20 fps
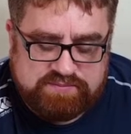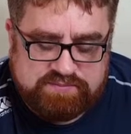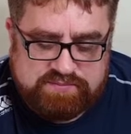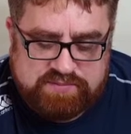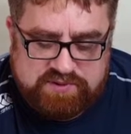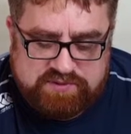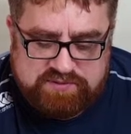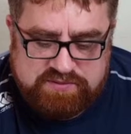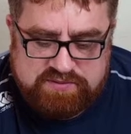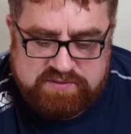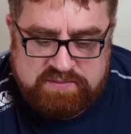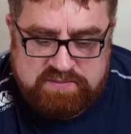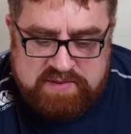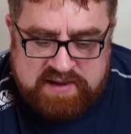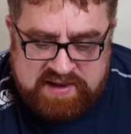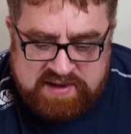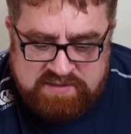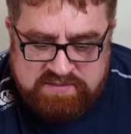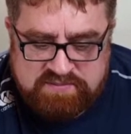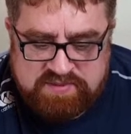But the
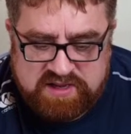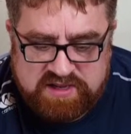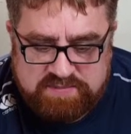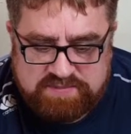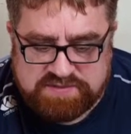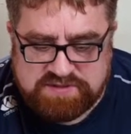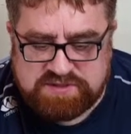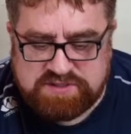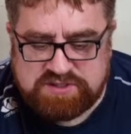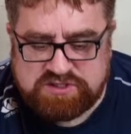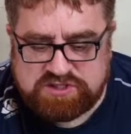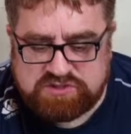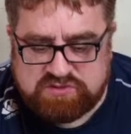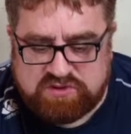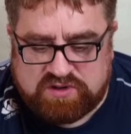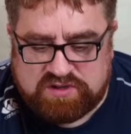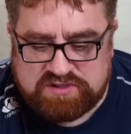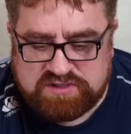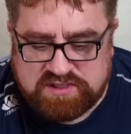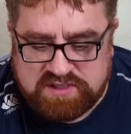main purpose of this
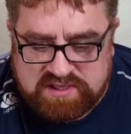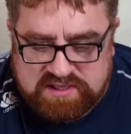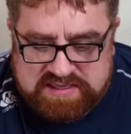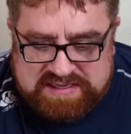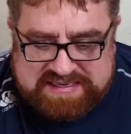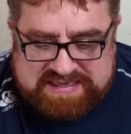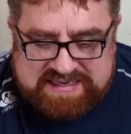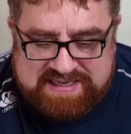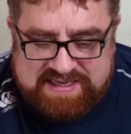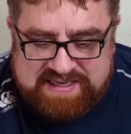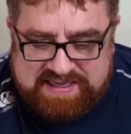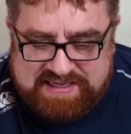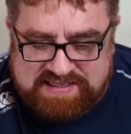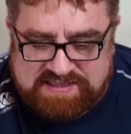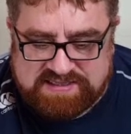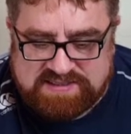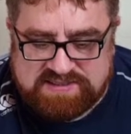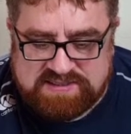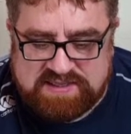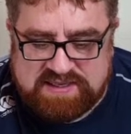squad
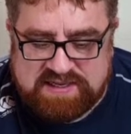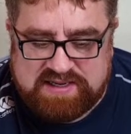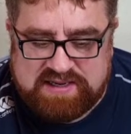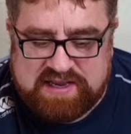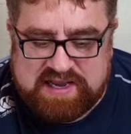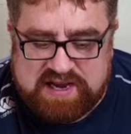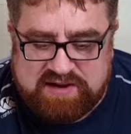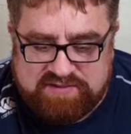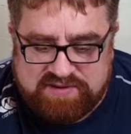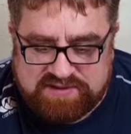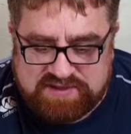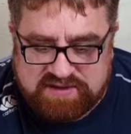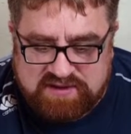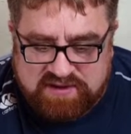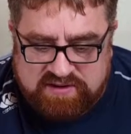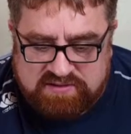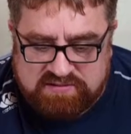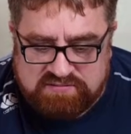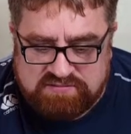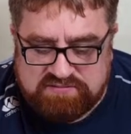is area
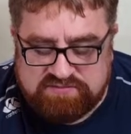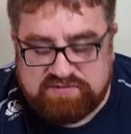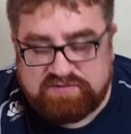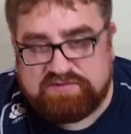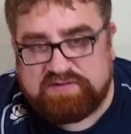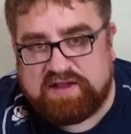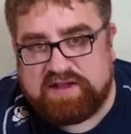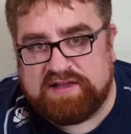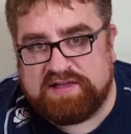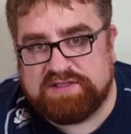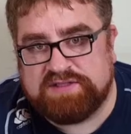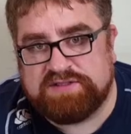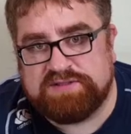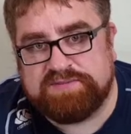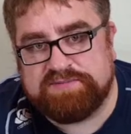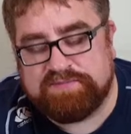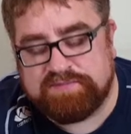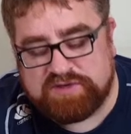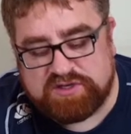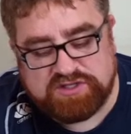denial for flyers,
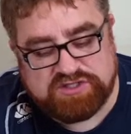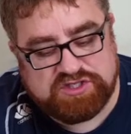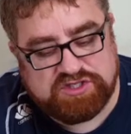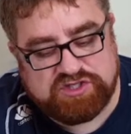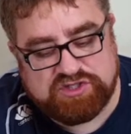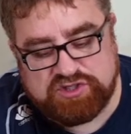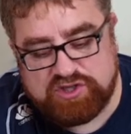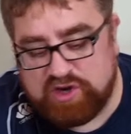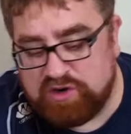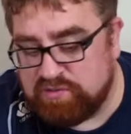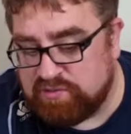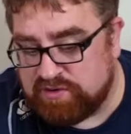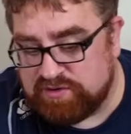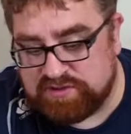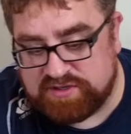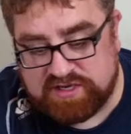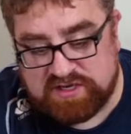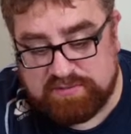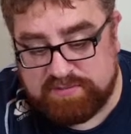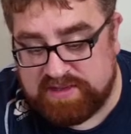because there's no one
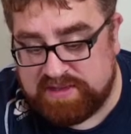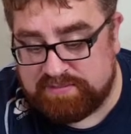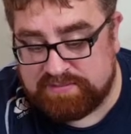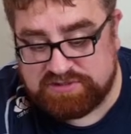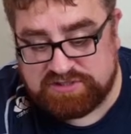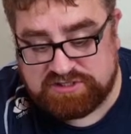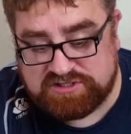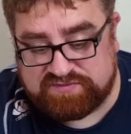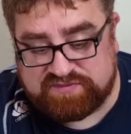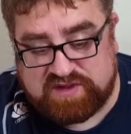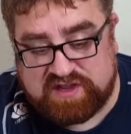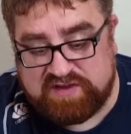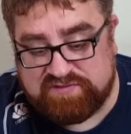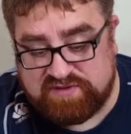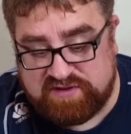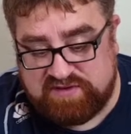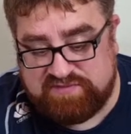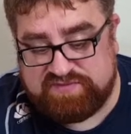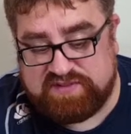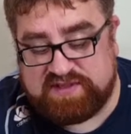going to be able to survive
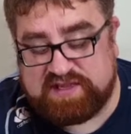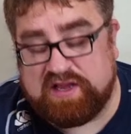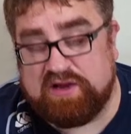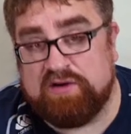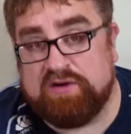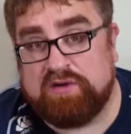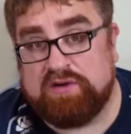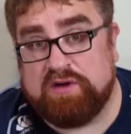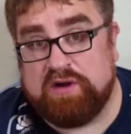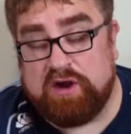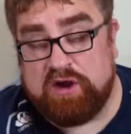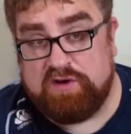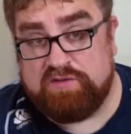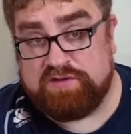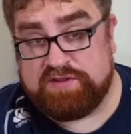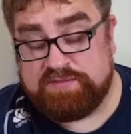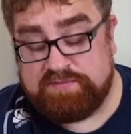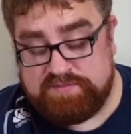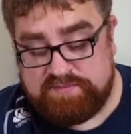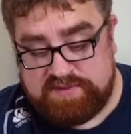it if they go over
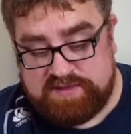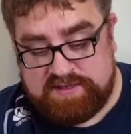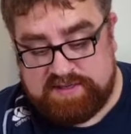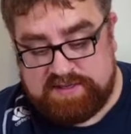them.